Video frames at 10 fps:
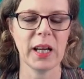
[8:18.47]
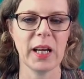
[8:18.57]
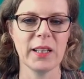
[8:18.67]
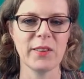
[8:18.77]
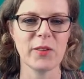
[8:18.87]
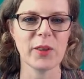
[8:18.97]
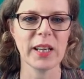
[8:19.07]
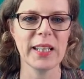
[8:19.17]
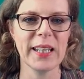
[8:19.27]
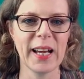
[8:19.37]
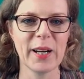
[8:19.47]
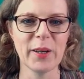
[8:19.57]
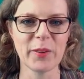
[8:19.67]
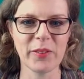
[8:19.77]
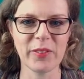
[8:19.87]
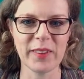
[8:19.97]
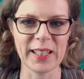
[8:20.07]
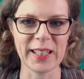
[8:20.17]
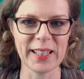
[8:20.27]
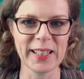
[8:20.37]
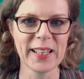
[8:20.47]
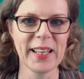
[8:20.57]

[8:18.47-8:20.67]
and you can now see